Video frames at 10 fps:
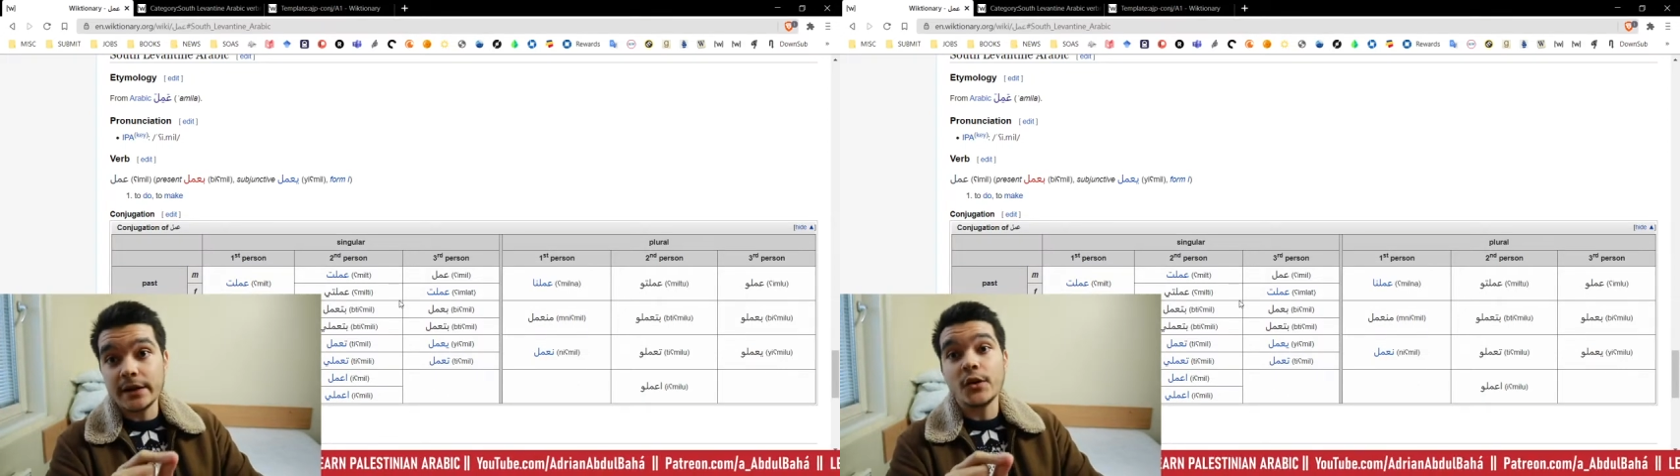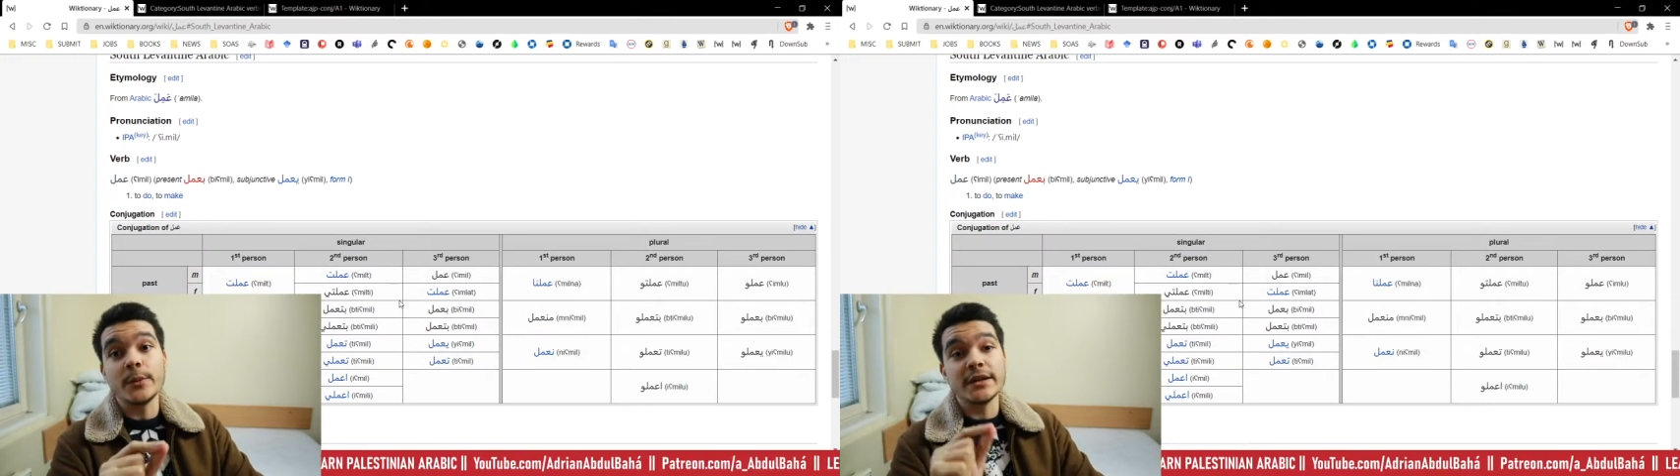
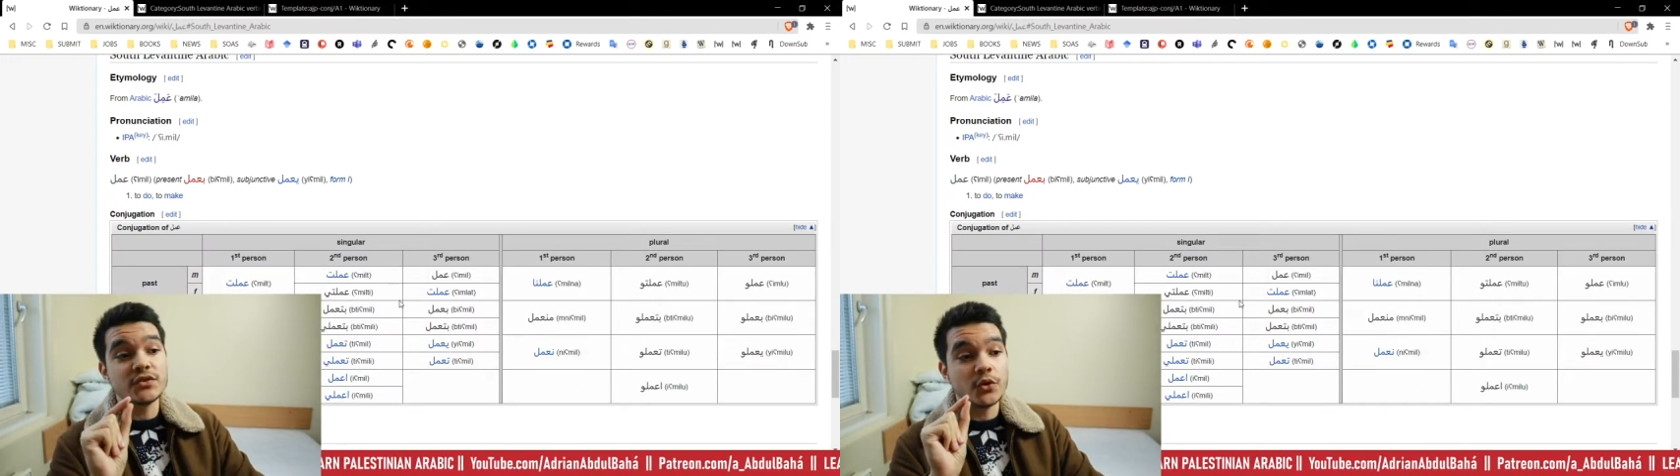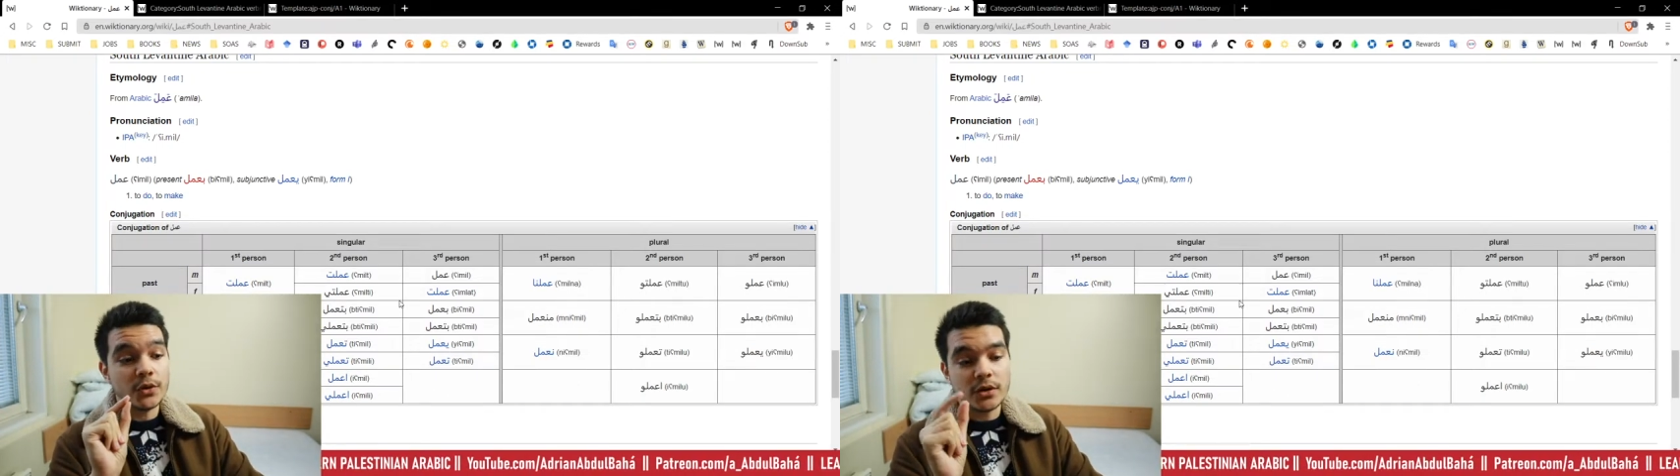Arabic,
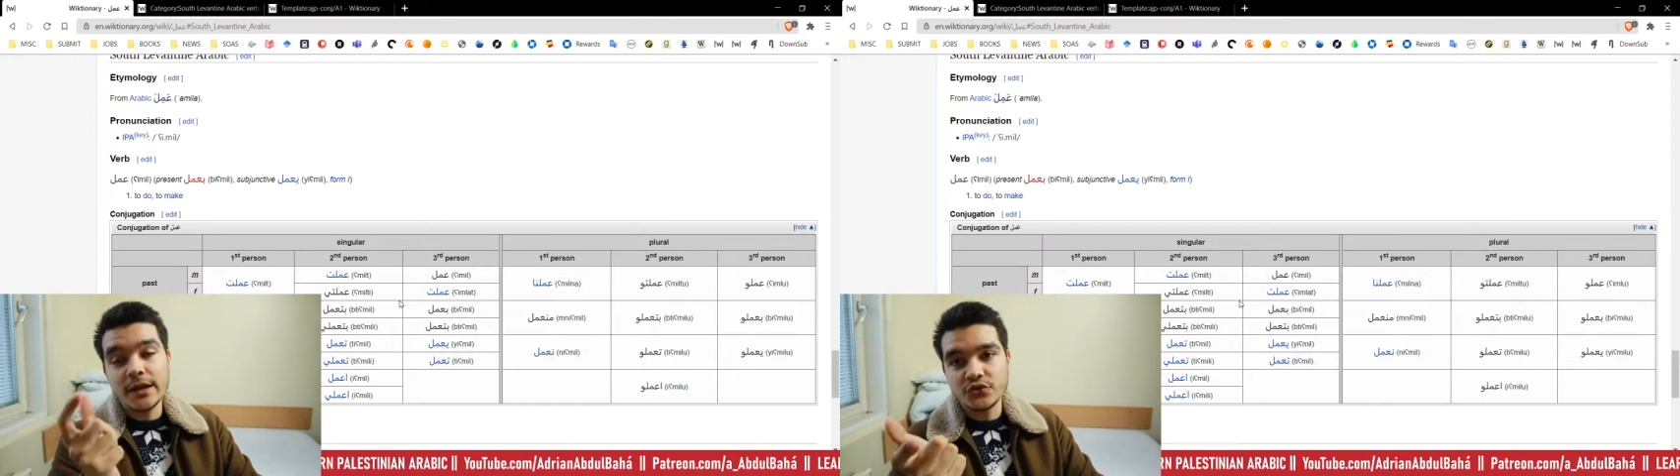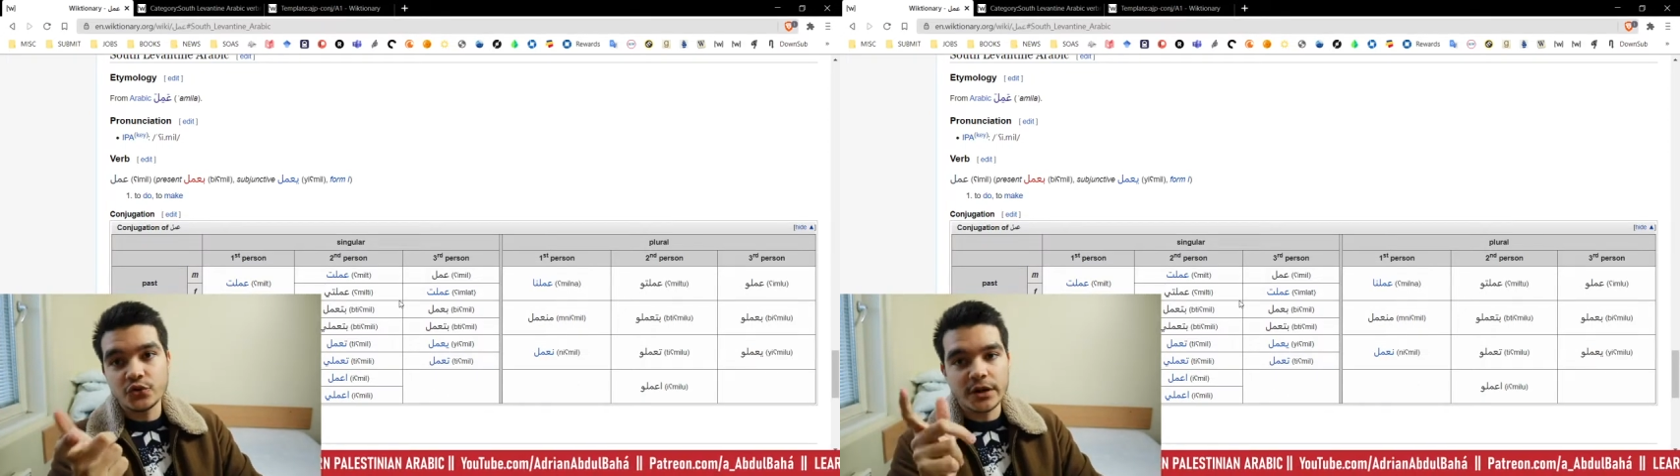and
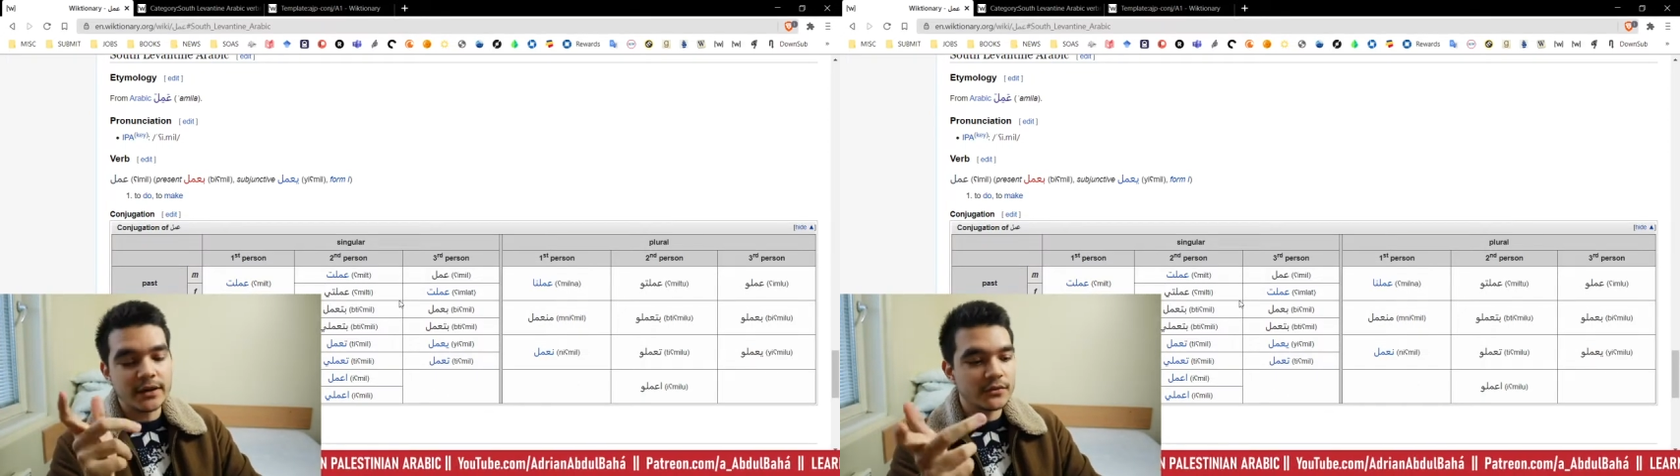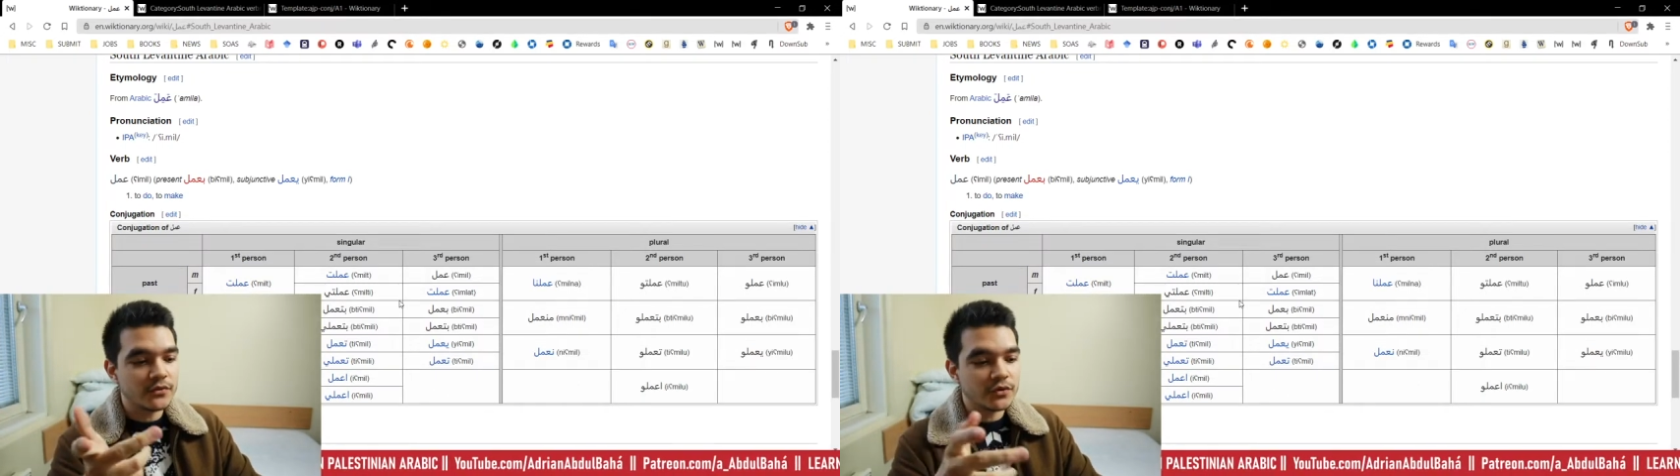Jordanian,
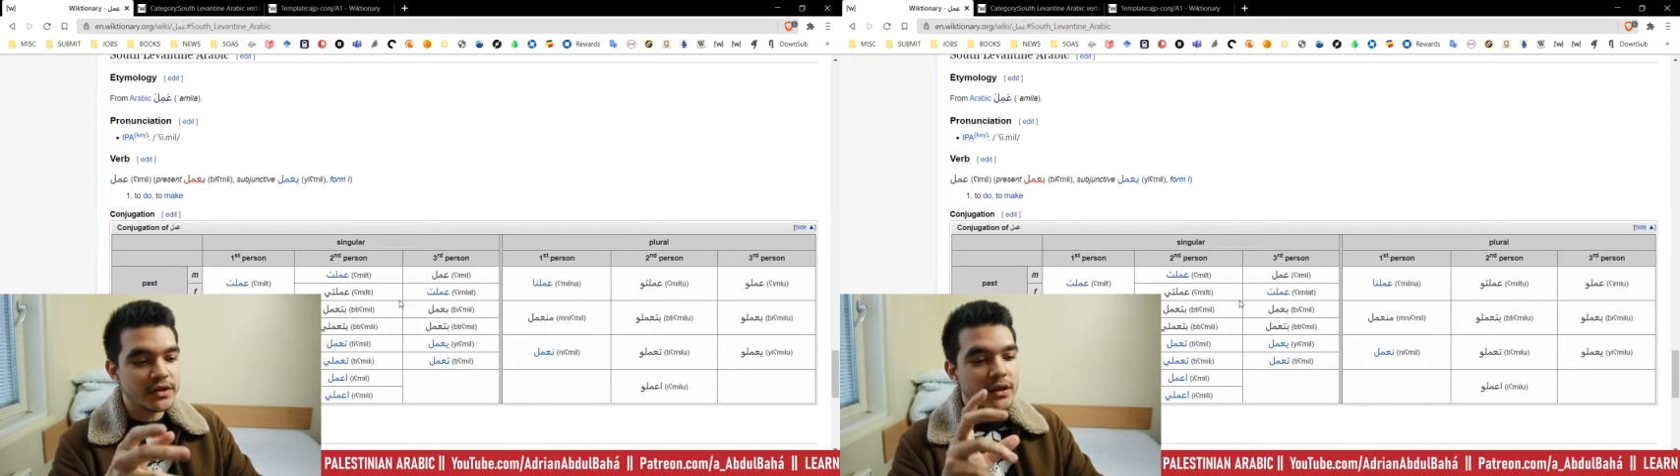of course.